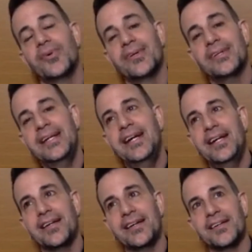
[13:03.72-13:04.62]
your
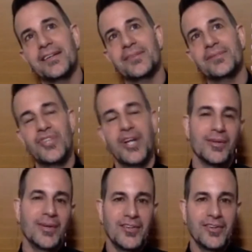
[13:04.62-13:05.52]
lead
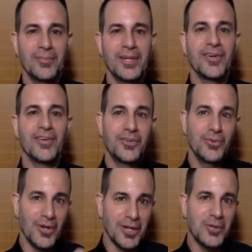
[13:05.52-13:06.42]
generation because
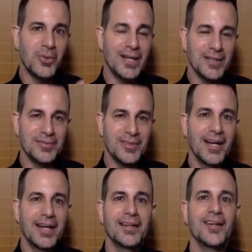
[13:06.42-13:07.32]
you are
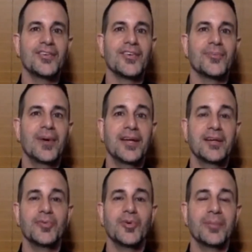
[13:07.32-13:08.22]
qualifying and not just
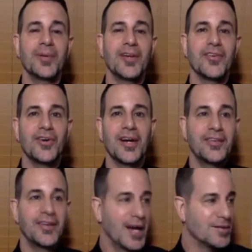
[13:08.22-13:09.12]
spending 40 minutes talking
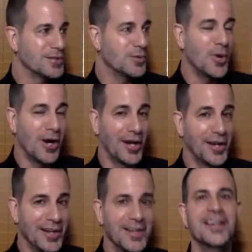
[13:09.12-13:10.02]
to
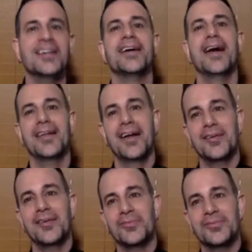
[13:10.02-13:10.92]
everyone and
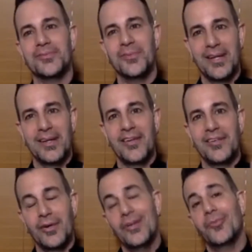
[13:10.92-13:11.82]
then
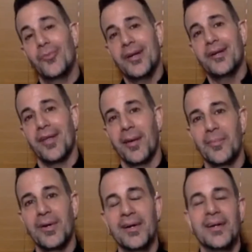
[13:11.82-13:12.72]
realizing only one of
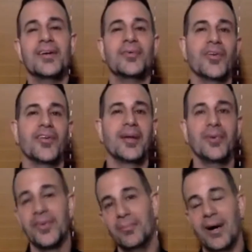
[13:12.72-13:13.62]
them was
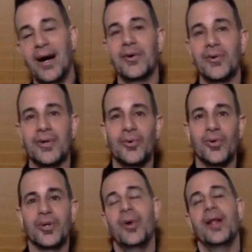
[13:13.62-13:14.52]
able to buy
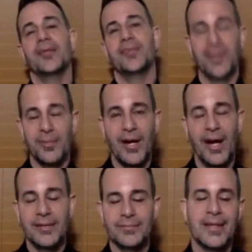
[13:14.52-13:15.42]
or qualified to buy.
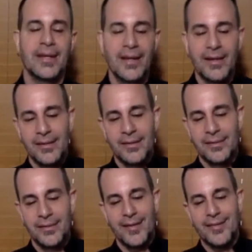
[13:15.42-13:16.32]

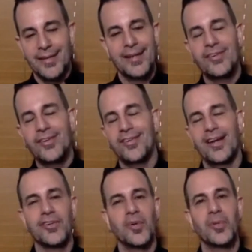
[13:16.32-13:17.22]
Next thing is you
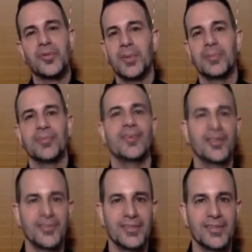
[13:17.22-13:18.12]
sound so much more
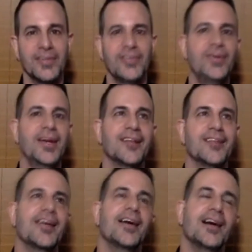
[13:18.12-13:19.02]
professional, because you can't
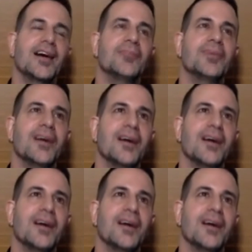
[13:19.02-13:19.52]
say and